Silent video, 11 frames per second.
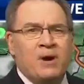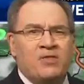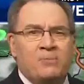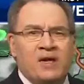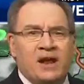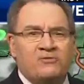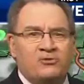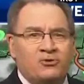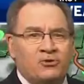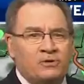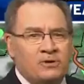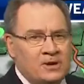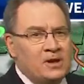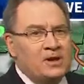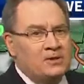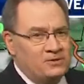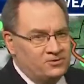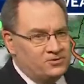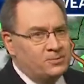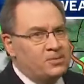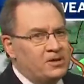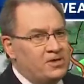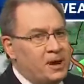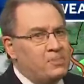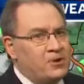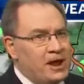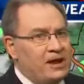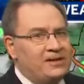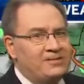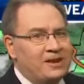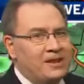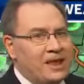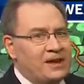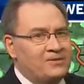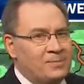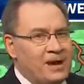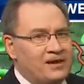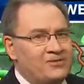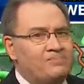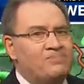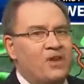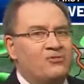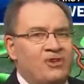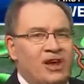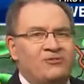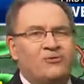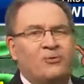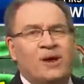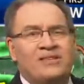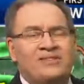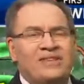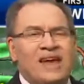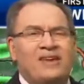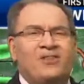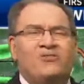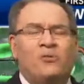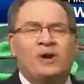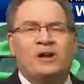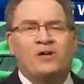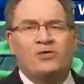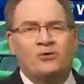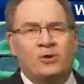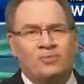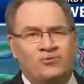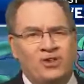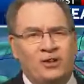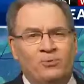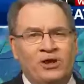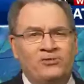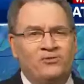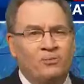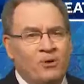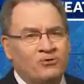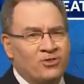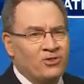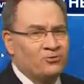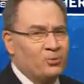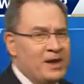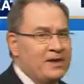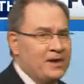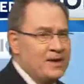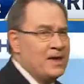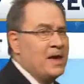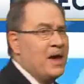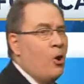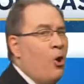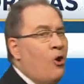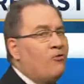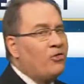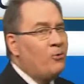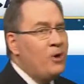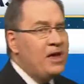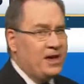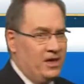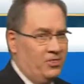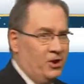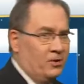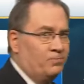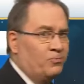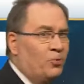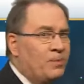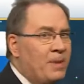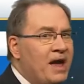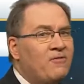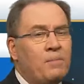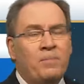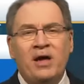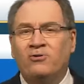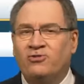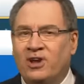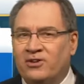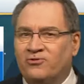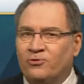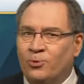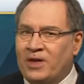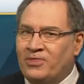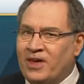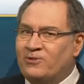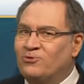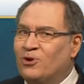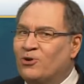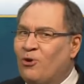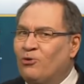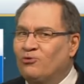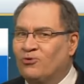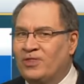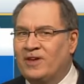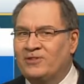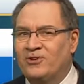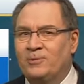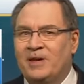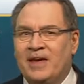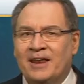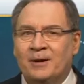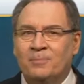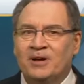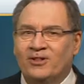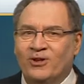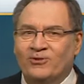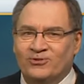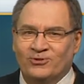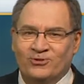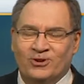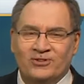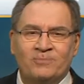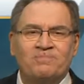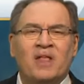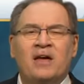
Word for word: By the mid-afternoon, we should be in the upper 90s in a lot of spots. A chance for rain staying in the 20 to 30% range for most of this week. Over the weekend, though, we may have a better chance for rain thanks to a cold front that's going to be getting a bit closer to us.